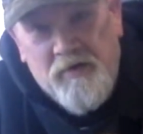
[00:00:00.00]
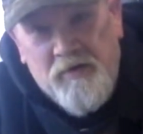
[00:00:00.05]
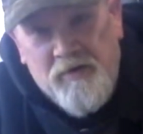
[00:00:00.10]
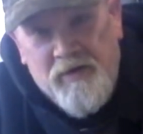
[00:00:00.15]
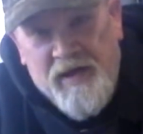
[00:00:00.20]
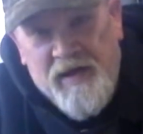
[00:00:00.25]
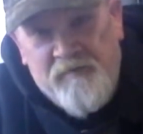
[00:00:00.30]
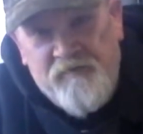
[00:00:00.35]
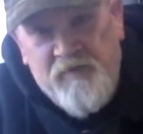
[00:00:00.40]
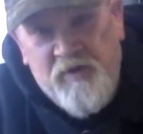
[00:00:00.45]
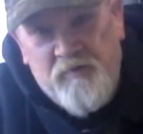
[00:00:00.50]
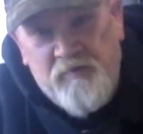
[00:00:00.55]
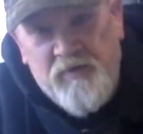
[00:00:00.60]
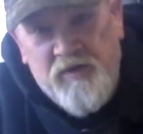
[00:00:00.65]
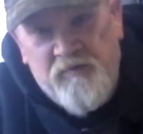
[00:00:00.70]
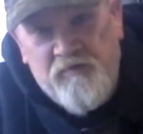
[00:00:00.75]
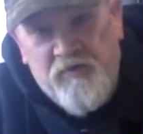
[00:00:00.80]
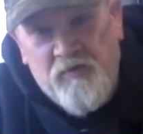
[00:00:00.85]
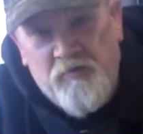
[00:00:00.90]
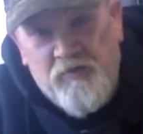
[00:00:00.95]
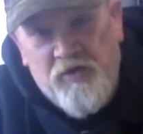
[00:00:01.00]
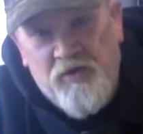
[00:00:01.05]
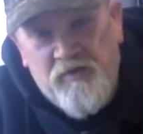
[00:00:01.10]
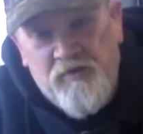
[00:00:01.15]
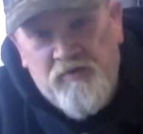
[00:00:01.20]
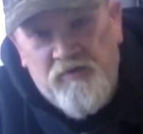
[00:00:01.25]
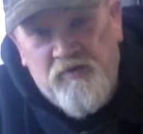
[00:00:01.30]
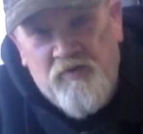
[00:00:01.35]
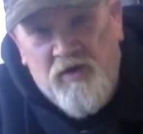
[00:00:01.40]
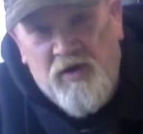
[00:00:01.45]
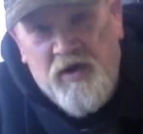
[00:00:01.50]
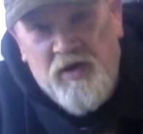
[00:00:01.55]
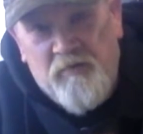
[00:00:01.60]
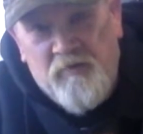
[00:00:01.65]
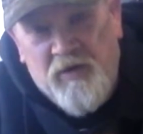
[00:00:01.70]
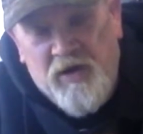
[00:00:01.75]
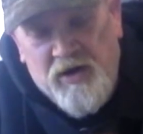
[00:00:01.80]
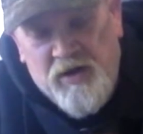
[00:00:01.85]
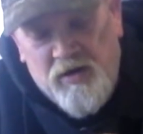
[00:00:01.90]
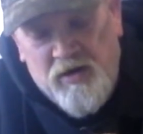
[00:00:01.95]
laugh at me for putting straw in
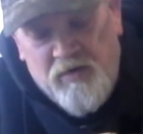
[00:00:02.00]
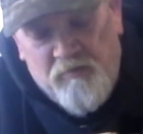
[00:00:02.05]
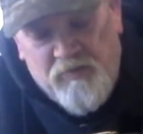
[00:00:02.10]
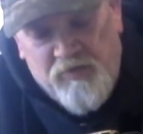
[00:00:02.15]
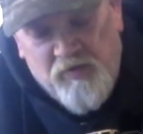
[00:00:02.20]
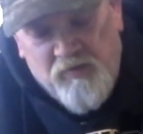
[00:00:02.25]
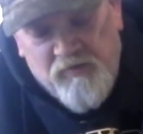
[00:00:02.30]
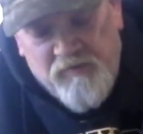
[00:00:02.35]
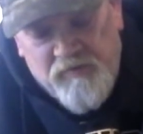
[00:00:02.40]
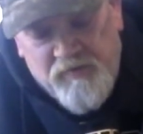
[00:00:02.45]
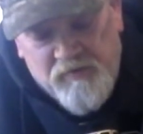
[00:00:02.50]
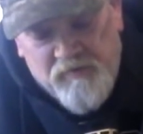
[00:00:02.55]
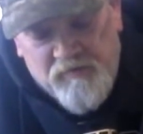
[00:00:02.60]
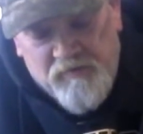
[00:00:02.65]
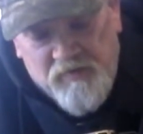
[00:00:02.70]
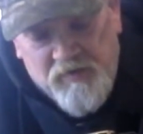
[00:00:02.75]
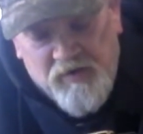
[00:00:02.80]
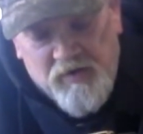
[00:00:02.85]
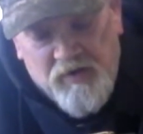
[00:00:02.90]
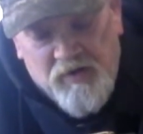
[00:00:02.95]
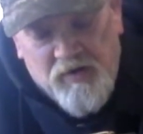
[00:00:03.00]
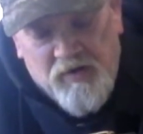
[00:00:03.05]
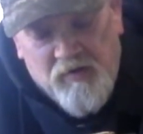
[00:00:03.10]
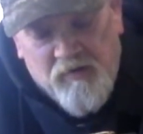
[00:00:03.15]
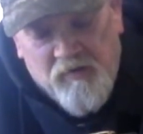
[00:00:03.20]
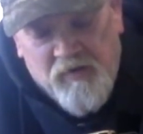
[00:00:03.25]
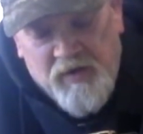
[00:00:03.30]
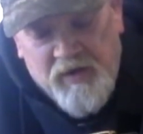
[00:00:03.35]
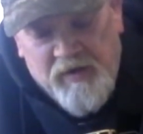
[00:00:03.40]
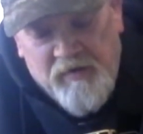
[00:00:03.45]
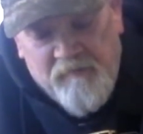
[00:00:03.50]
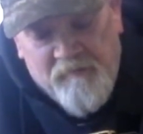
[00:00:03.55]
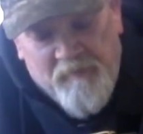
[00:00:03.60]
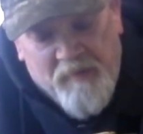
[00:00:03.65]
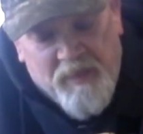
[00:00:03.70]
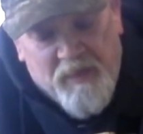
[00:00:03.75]
my compost. Okay,